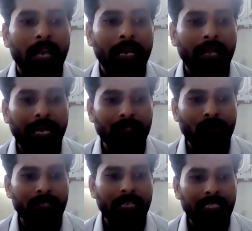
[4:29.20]
and the
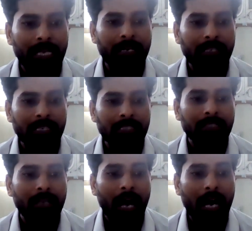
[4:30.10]
exogenous antigens
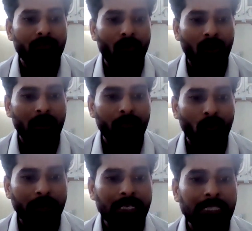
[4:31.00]
are foreign
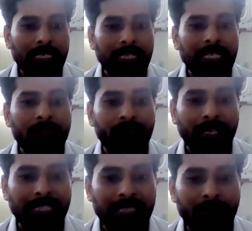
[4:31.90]
proteins such as
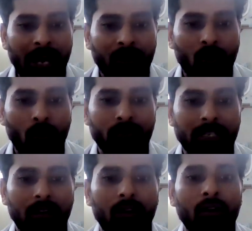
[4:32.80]
infectious marker
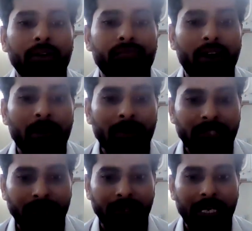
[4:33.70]
or a
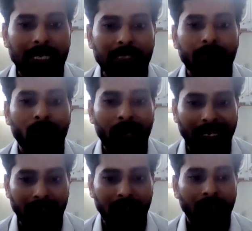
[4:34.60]
pharmaceuticals
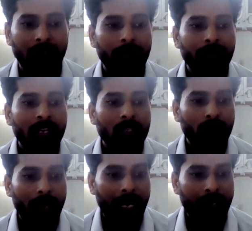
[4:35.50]
product.
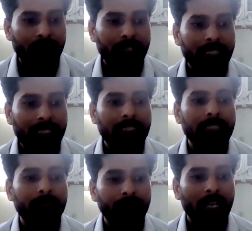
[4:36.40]
So
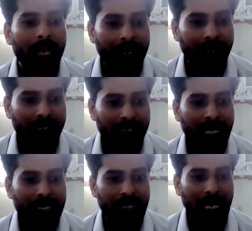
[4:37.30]
endogenous antigens
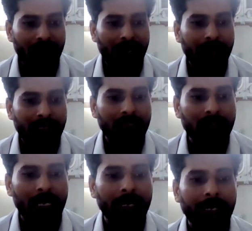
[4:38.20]
are self
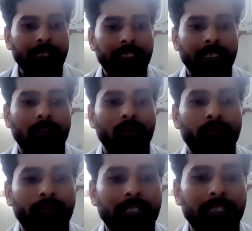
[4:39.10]
antigens against
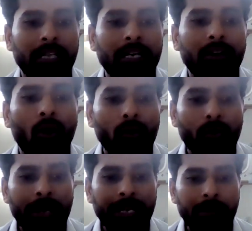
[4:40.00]
which the
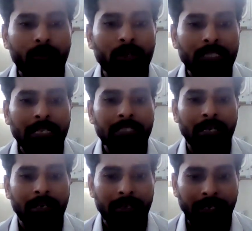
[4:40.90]
autoantibodies are
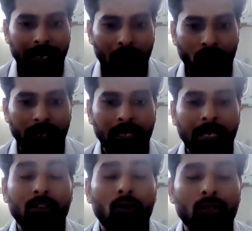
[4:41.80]
generated. That
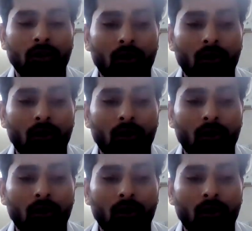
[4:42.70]
is also